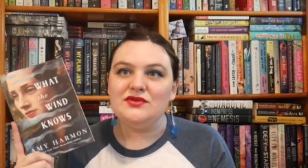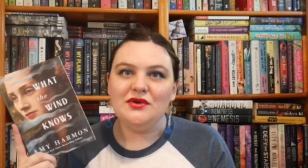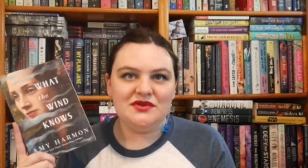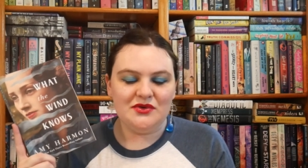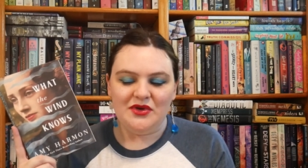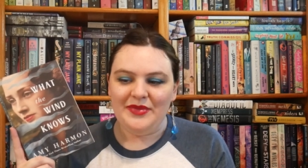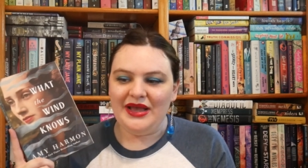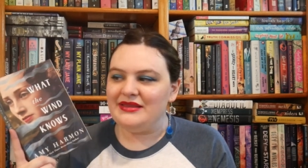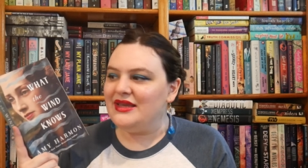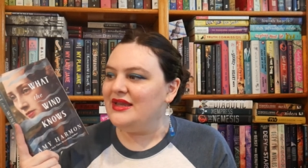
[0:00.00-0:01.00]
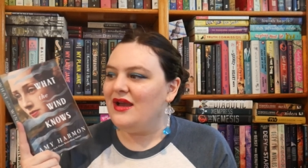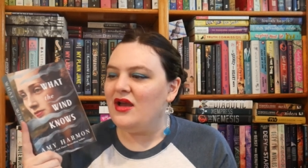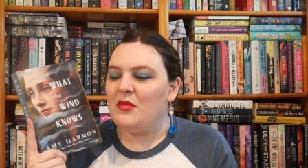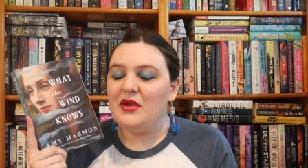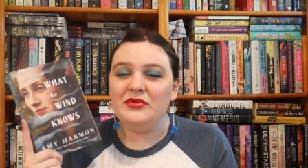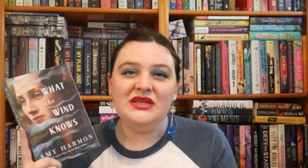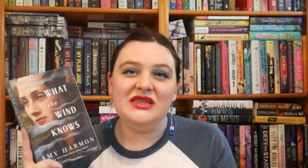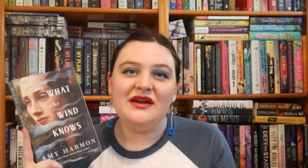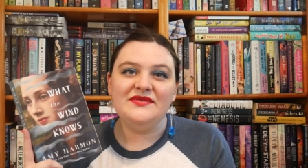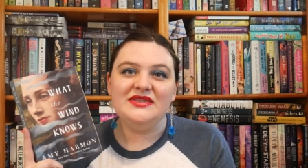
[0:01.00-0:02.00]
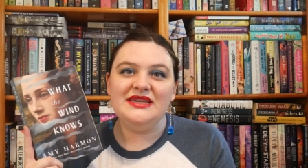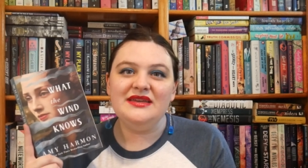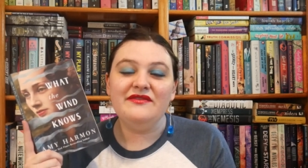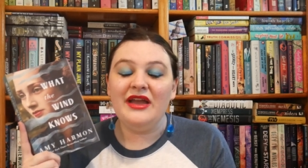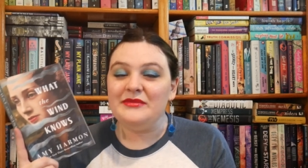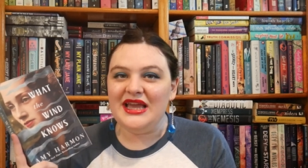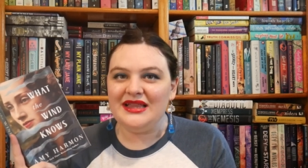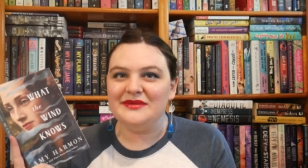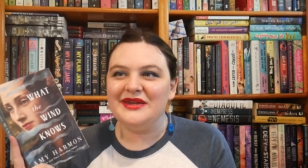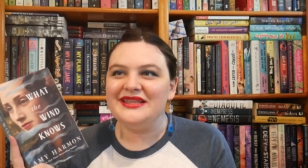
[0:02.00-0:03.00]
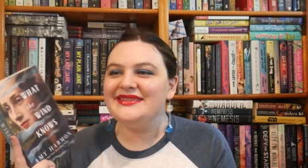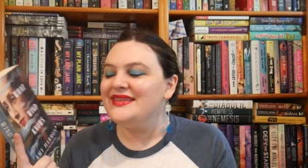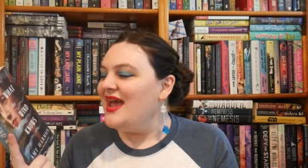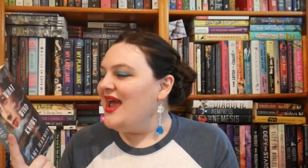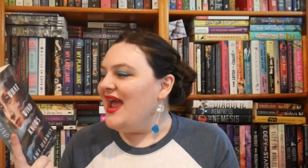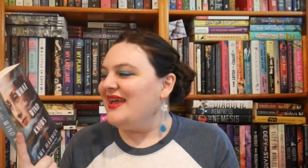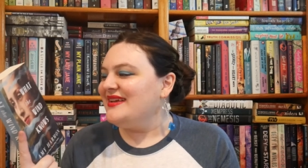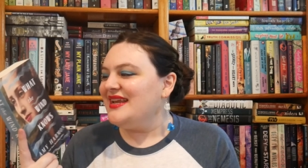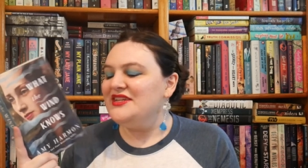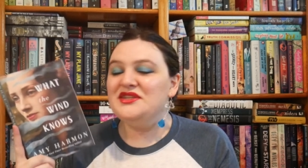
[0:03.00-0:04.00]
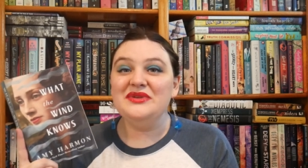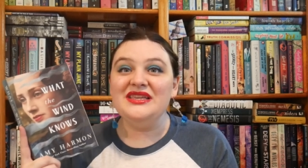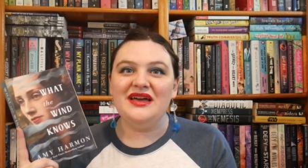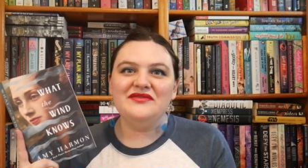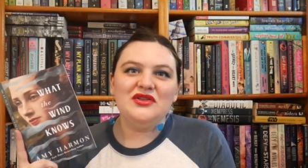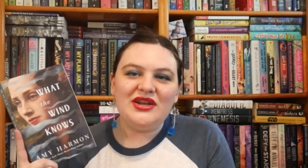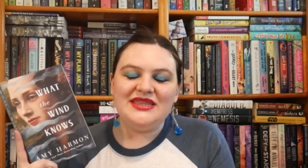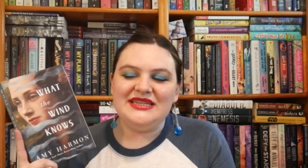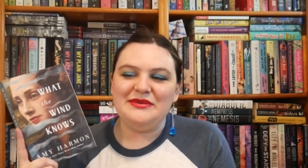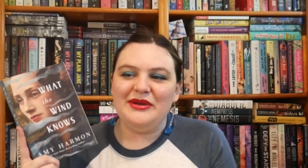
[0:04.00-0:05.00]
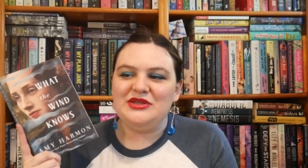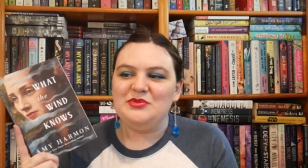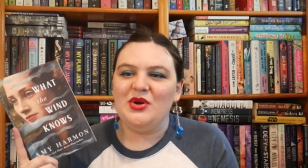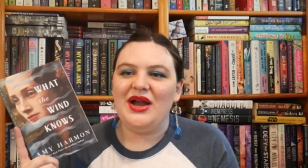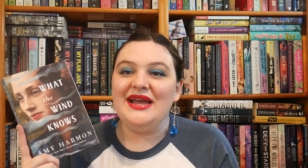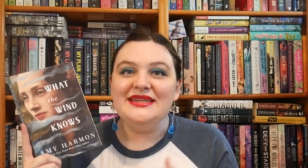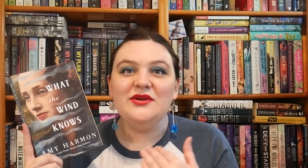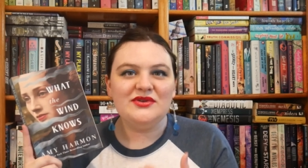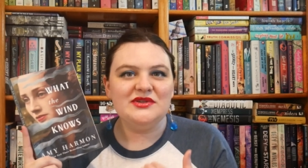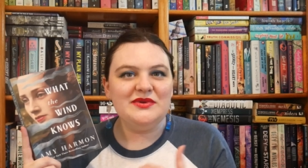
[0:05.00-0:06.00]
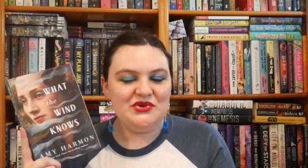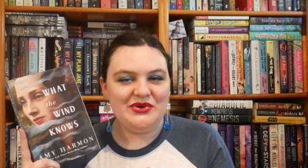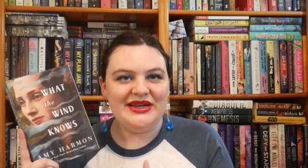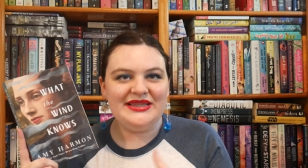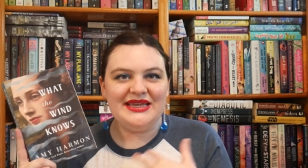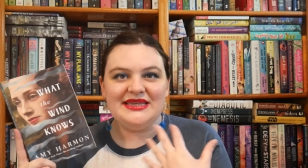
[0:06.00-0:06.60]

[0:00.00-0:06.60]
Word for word: so, so compelling. Um, I really loved the family elements and I just really loved a lot of things about this book. I did also enjoy, like, the